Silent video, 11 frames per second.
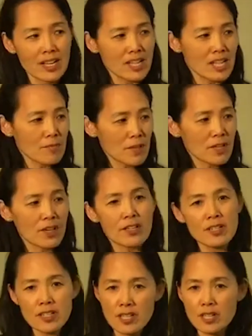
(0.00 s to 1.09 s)
keeping our
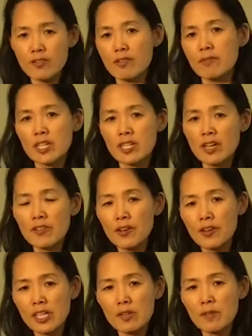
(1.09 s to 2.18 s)
distance from each
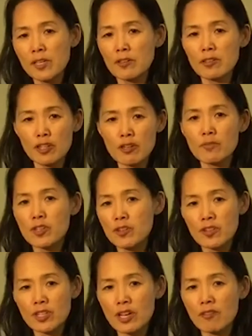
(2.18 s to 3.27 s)
other, keeping your germs to
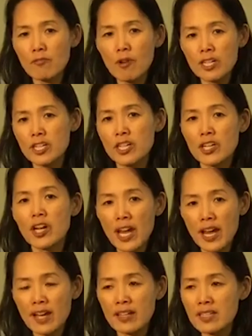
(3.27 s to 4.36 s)
yourself, washing your
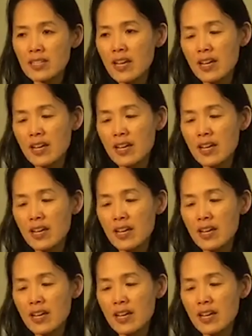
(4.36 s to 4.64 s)
hands,